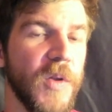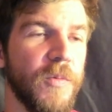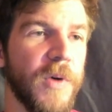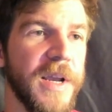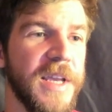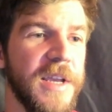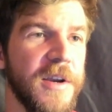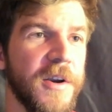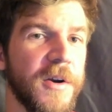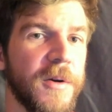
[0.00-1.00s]
right
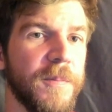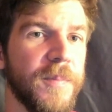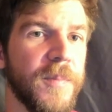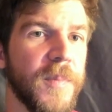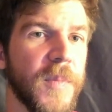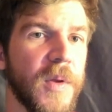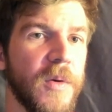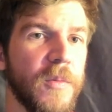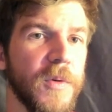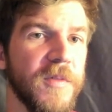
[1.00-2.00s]
here.
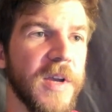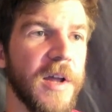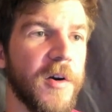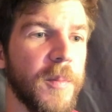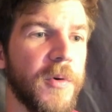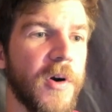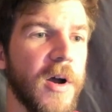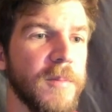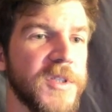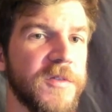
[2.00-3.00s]
We've got our
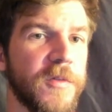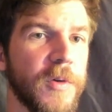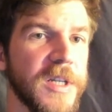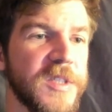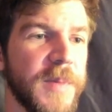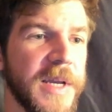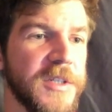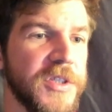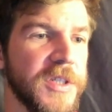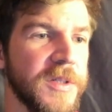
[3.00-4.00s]
prompts for
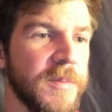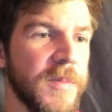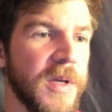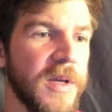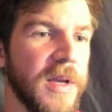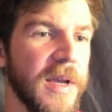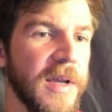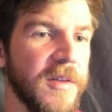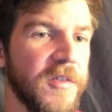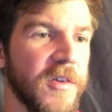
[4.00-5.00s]
expansion.
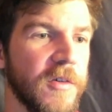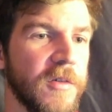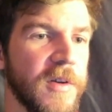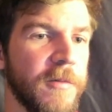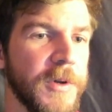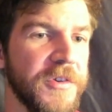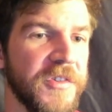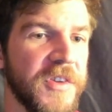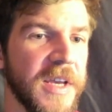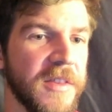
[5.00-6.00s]
And so if we
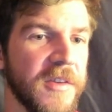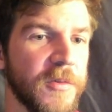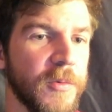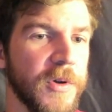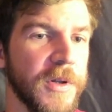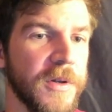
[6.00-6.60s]
just take this one